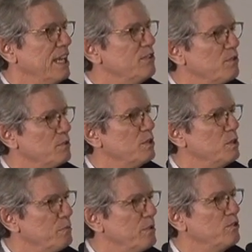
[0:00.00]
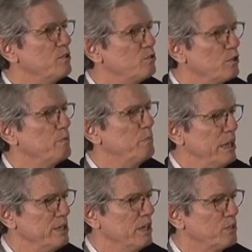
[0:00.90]
It's a sort of a
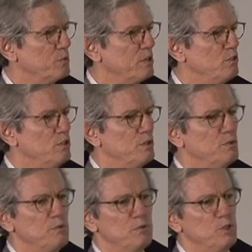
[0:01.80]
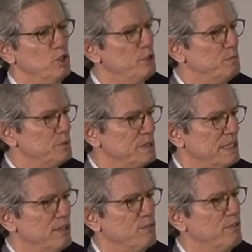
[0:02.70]
paradox, because Europe
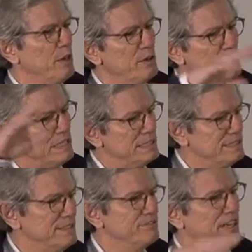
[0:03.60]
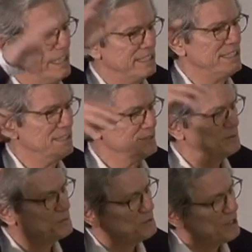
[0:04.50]
is very divided,
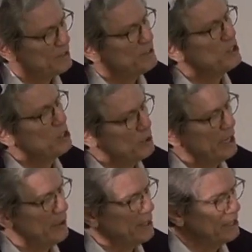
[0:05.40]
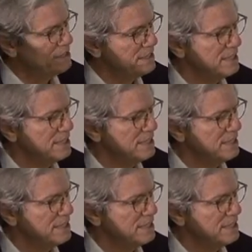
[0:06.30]
even the Euro area. No?